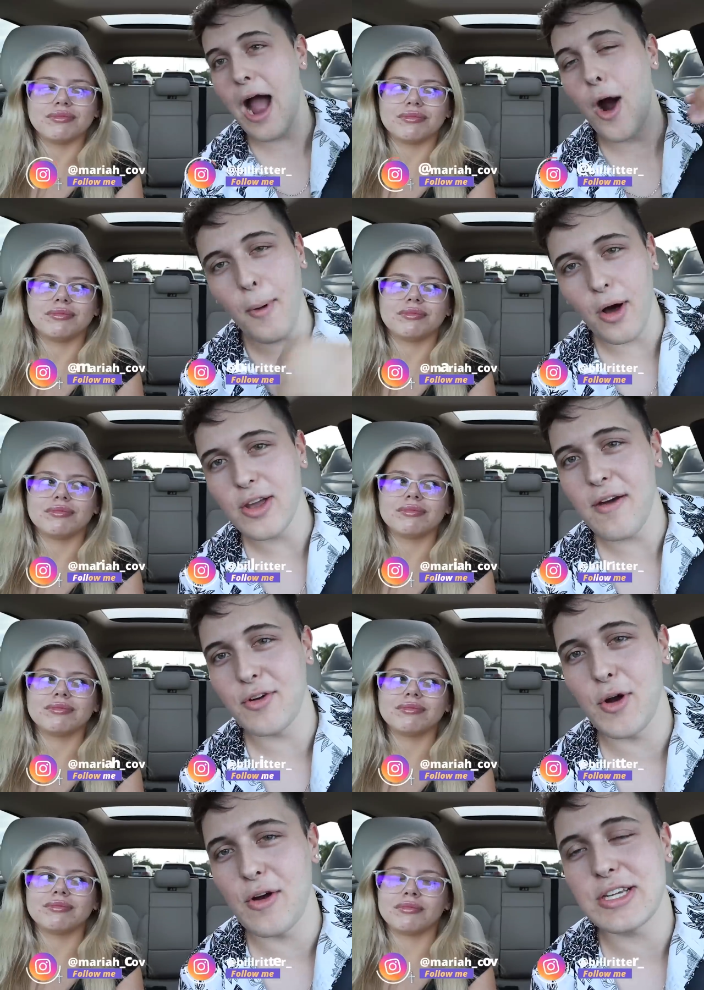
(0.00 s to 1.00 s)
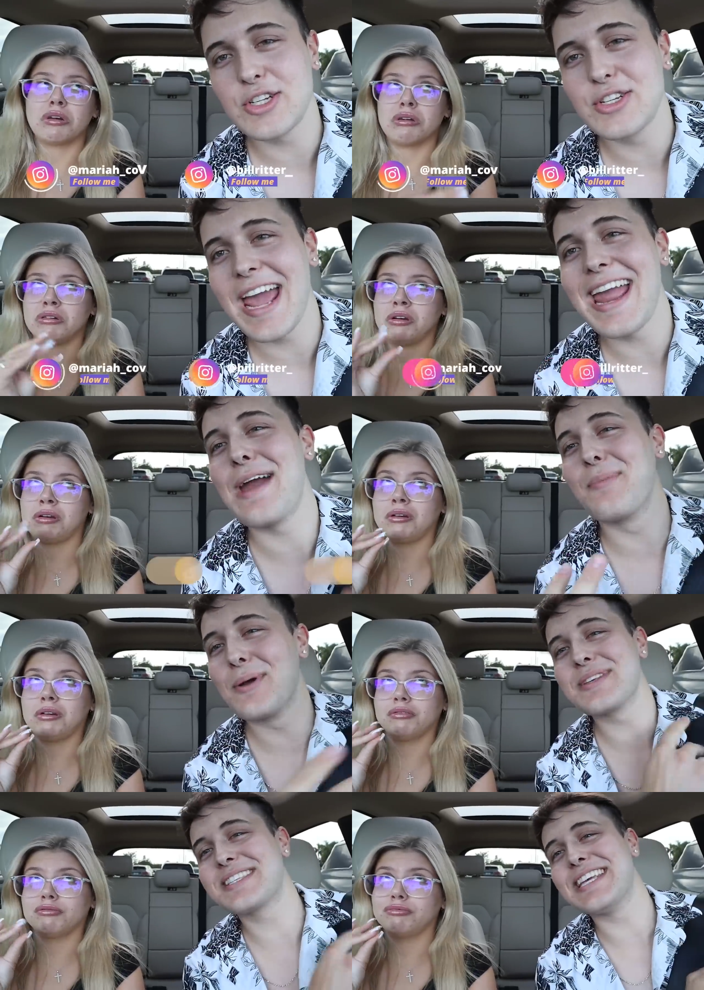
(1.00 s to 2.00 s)
Speaker 1: I hope all you have a great rest of your day, and
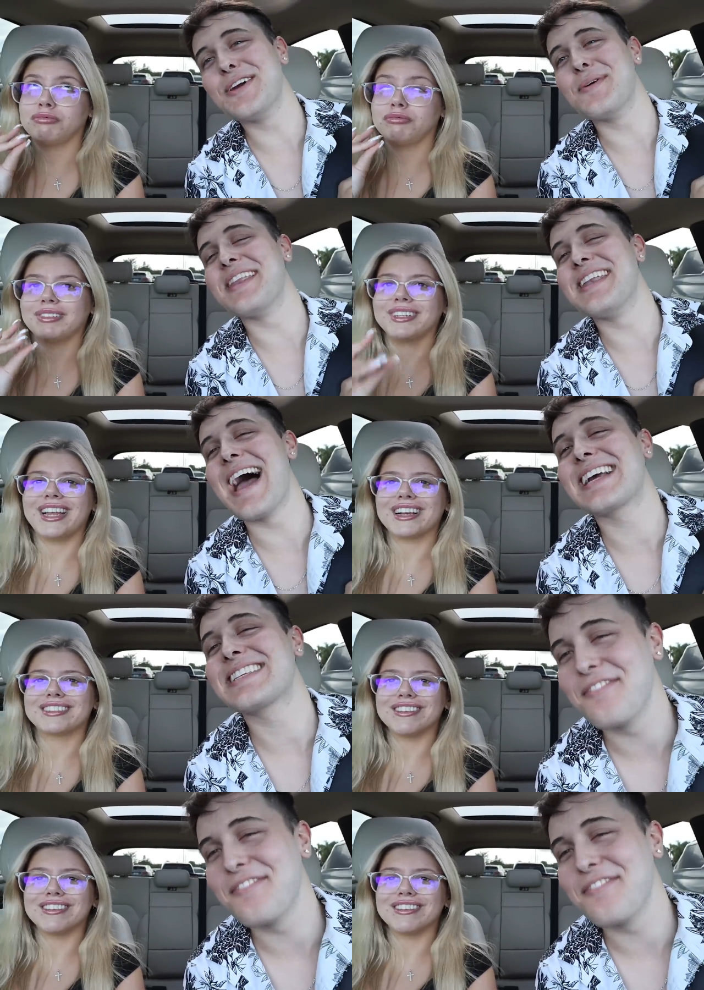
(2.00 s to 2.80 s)
we will see you in the next